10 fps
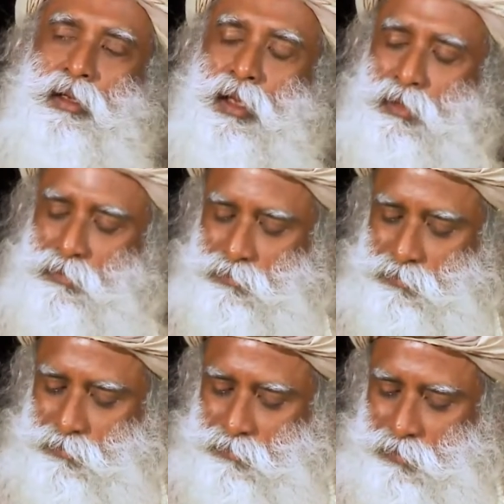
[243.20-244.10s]

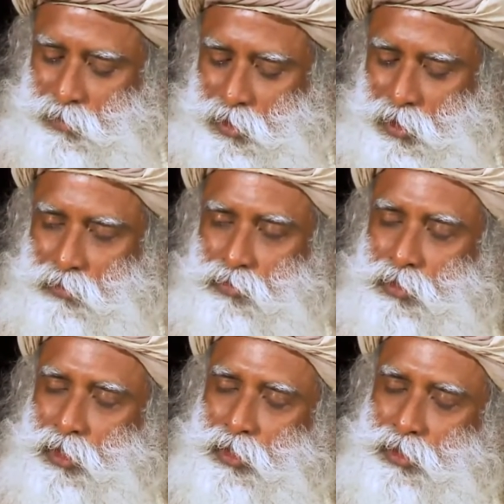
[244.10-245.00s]
Now, if you
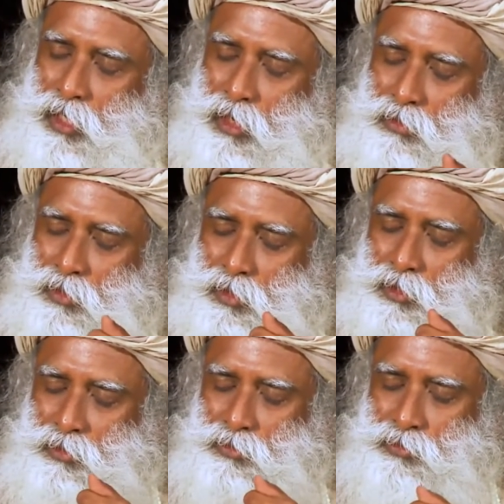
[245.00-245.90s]
take a sound
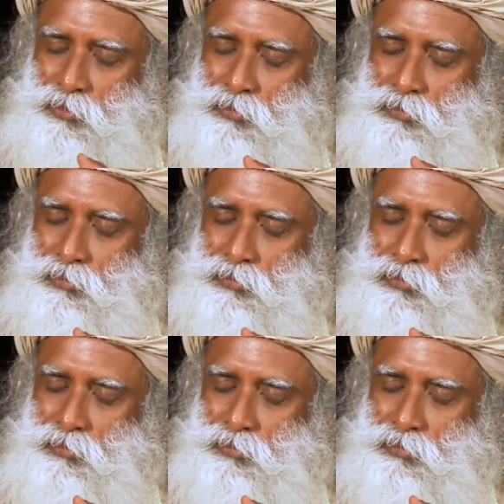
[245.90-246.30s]
into you